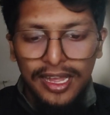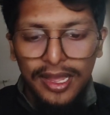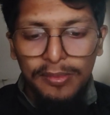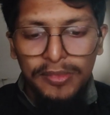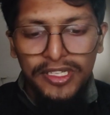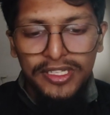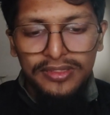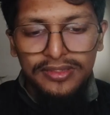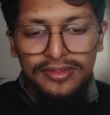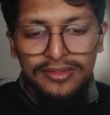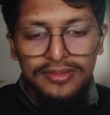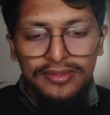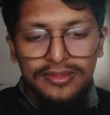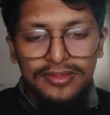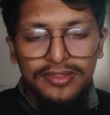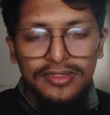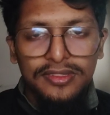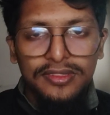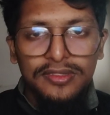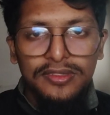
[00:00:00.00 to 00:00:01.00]
The data
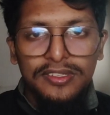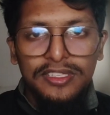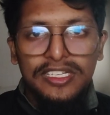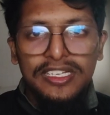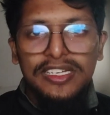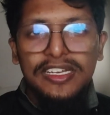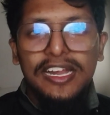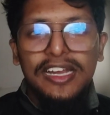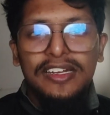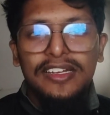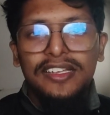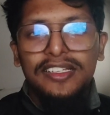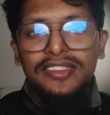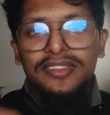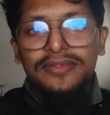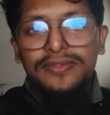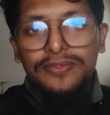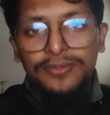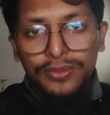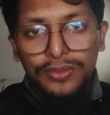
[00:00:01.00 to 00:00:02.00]
is full of
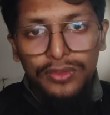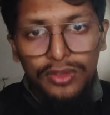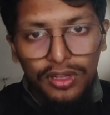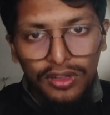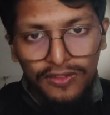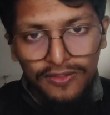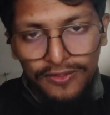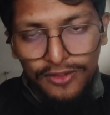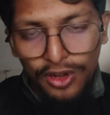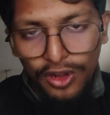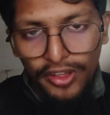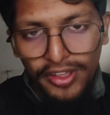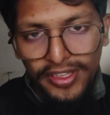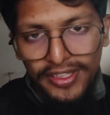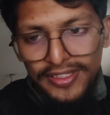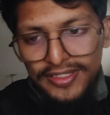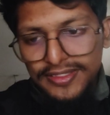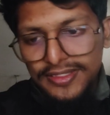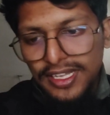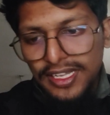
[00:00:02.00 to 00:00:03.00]
noise and some
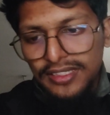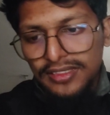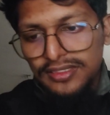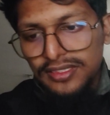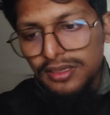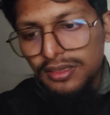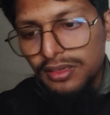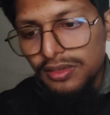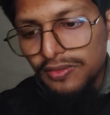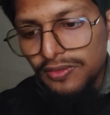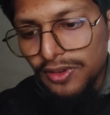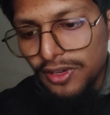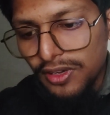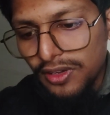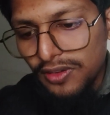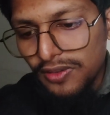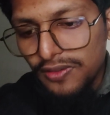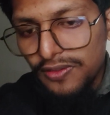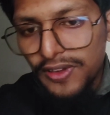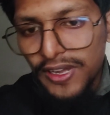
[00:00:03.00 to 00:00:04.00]
of others data.
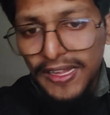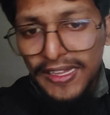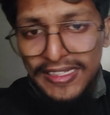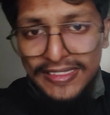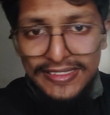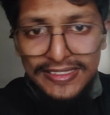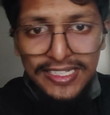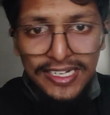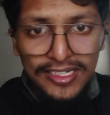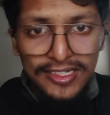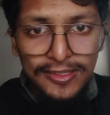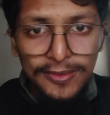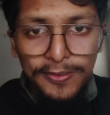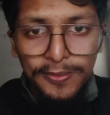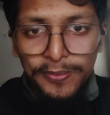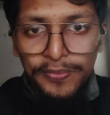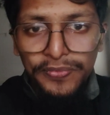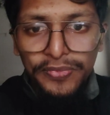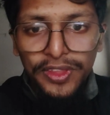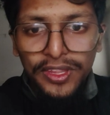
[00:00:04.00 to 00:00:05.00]

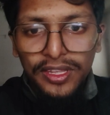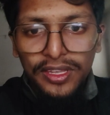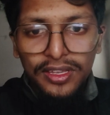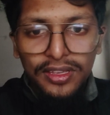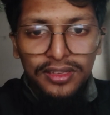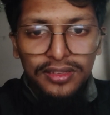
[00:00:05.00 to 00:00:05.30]
Sorry.